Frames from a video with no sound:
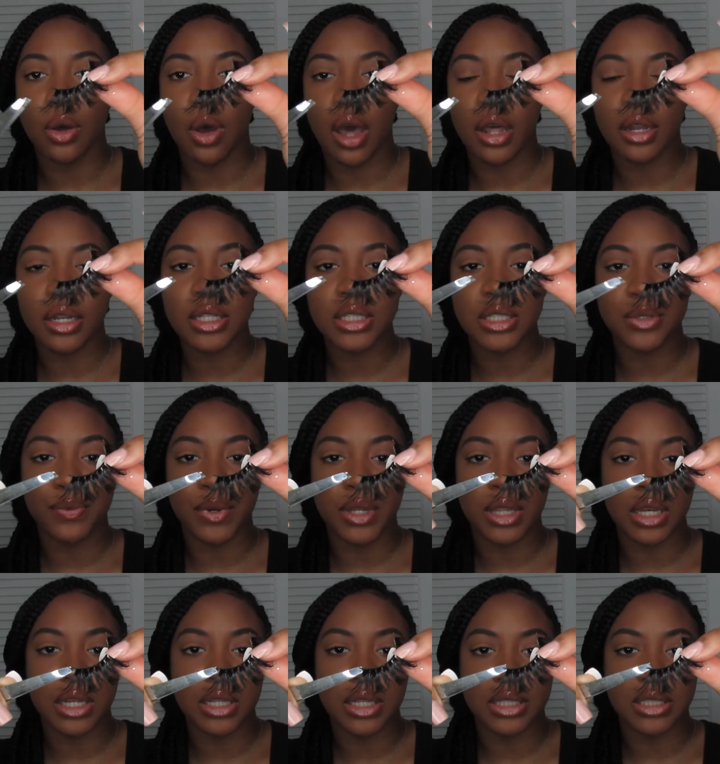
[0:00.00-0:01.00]
on this square,
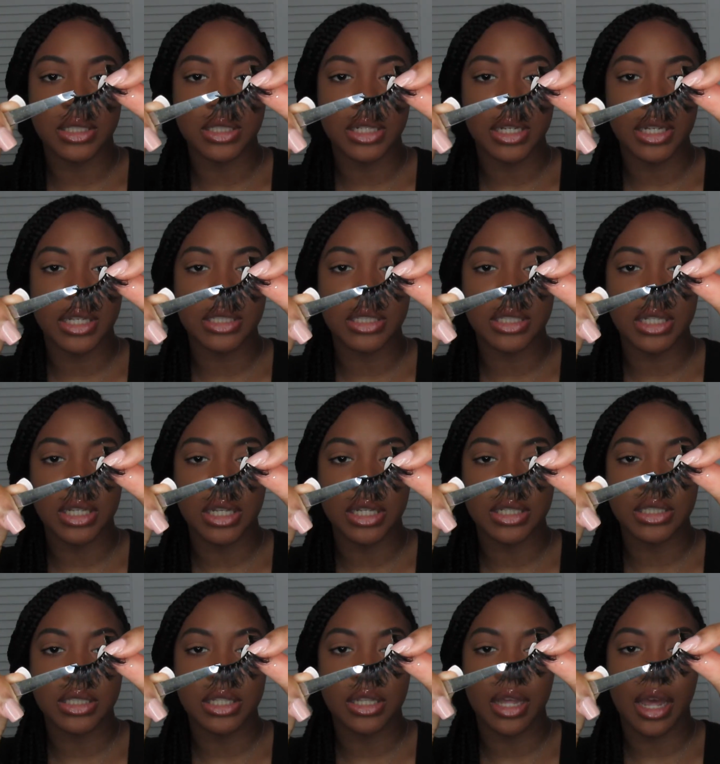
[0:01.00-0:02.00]
the cluster is the
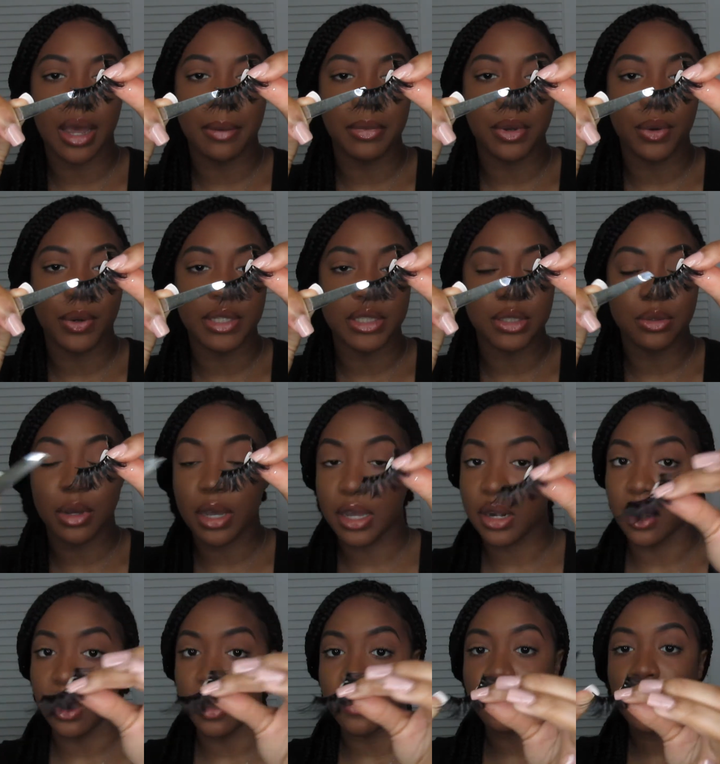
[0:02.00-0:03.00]
cluster that I'm going to cut
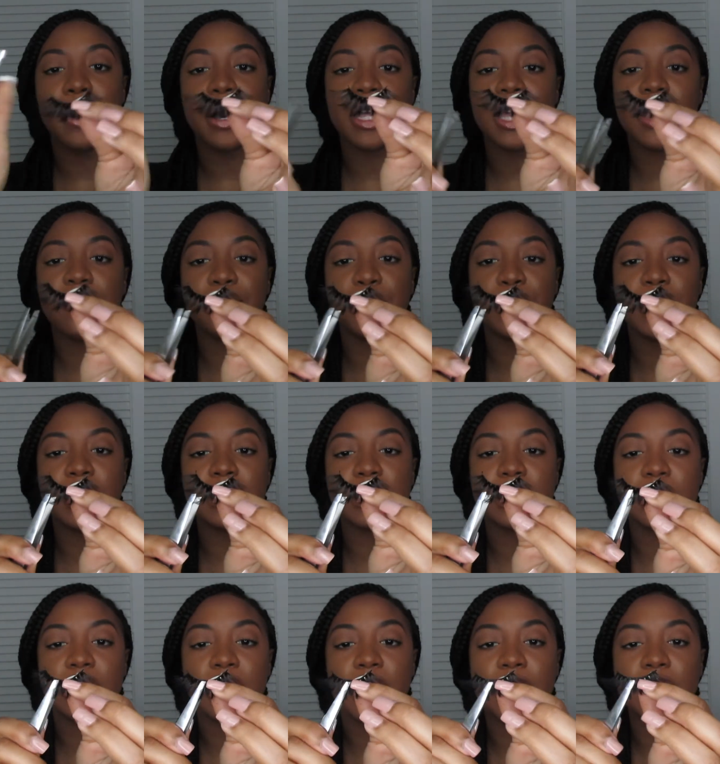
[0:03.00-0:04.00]
off. But if you can
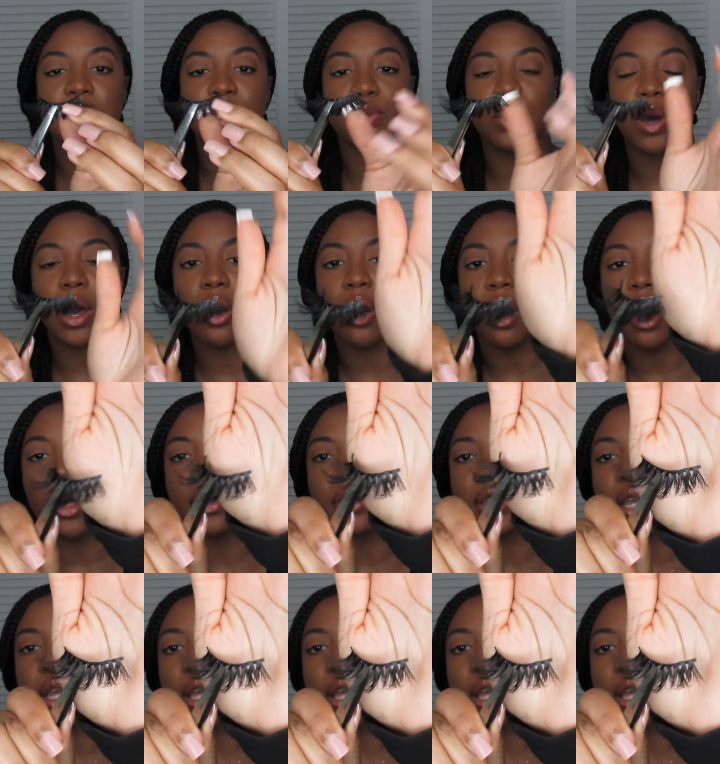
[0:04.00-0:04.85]
see as well, on the